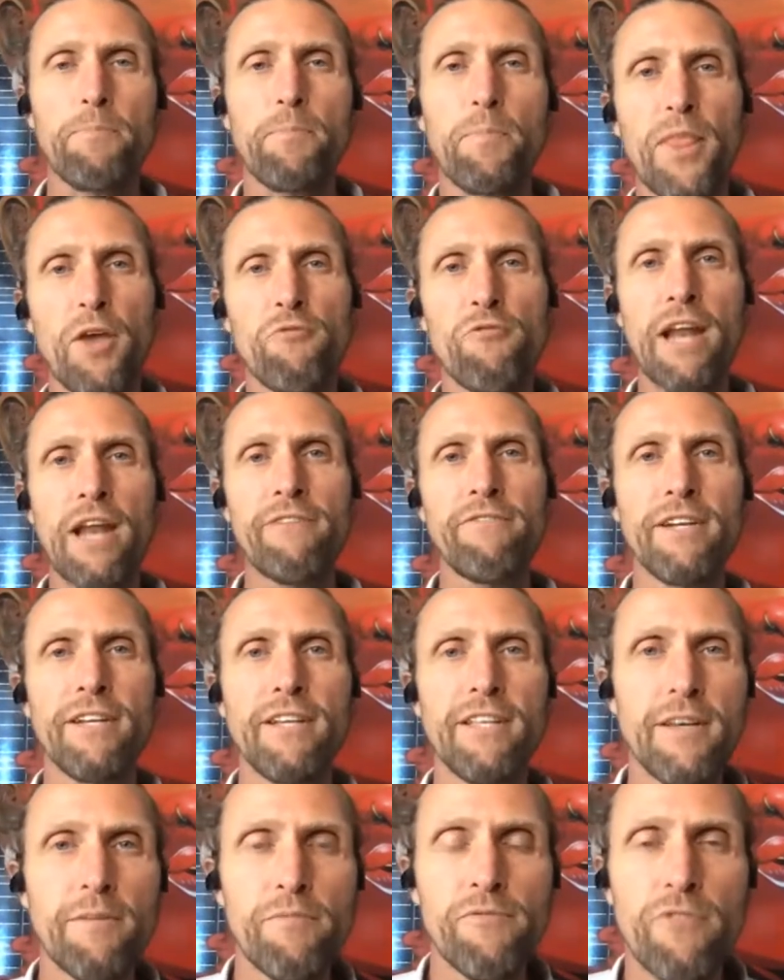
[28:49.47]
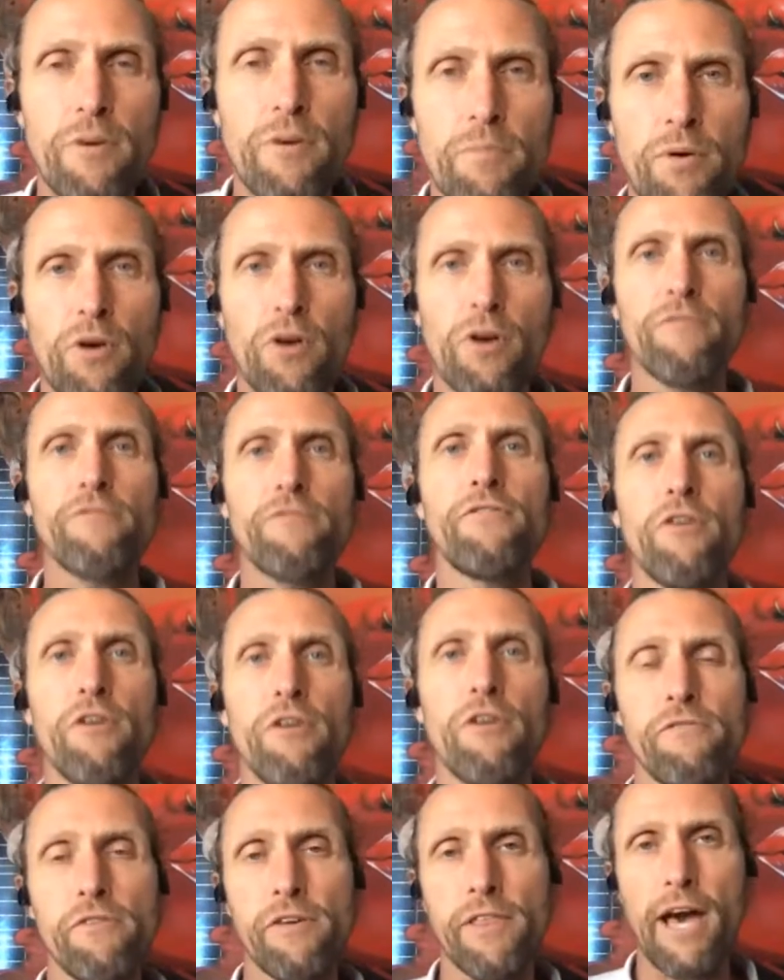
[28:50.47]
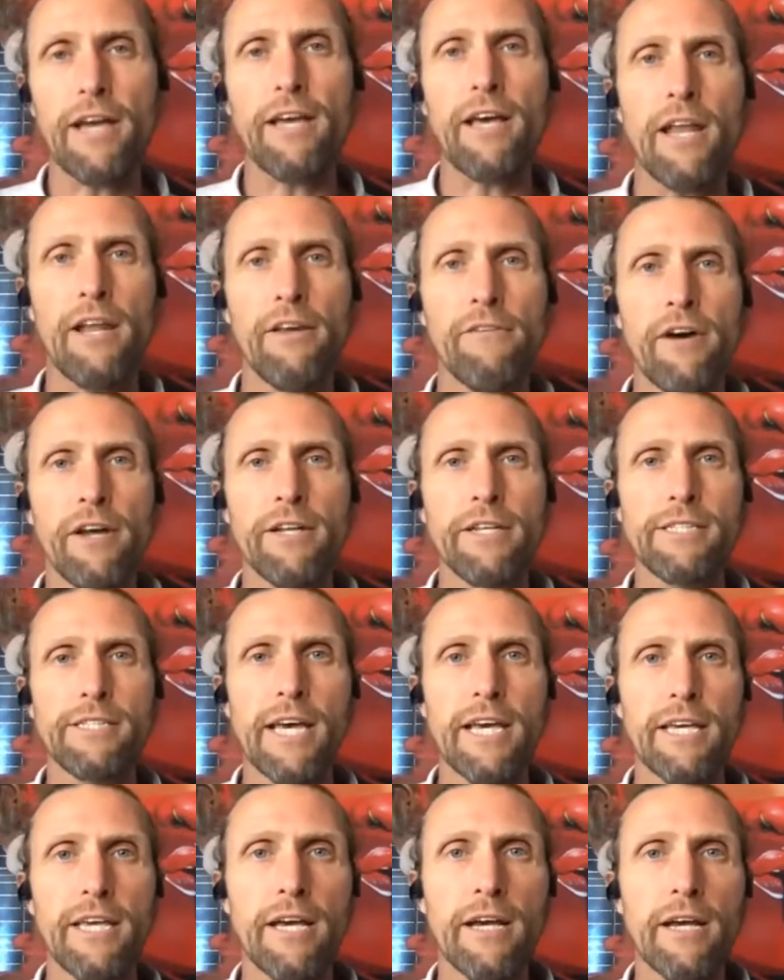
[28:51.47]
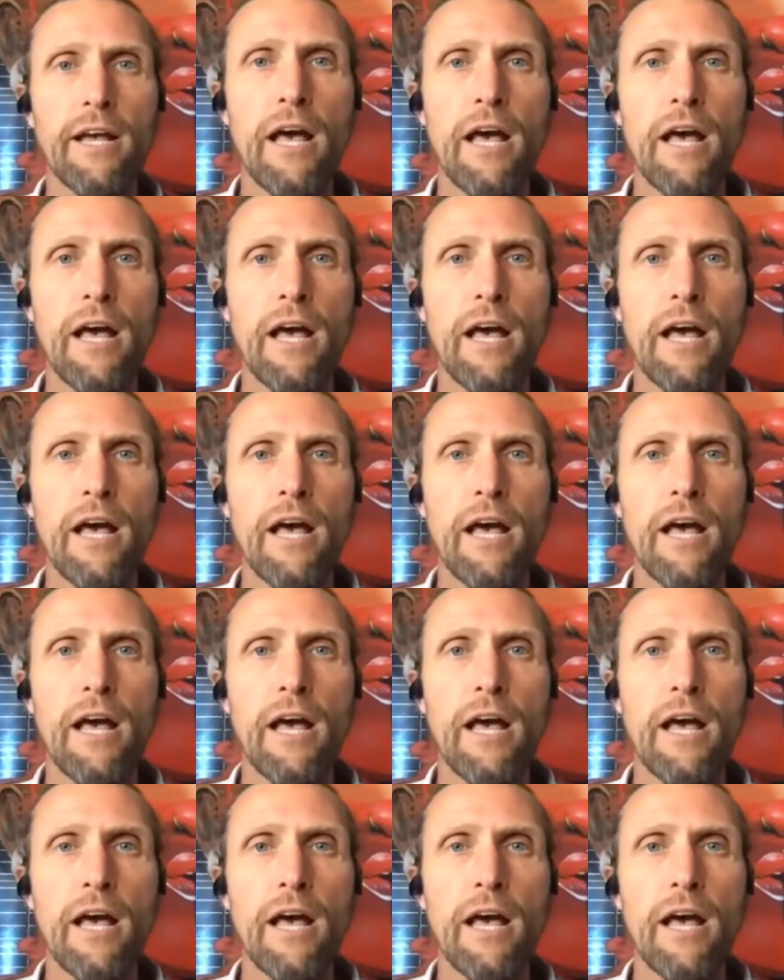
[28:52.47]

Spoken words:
relevant in the report for that kind of undertaking.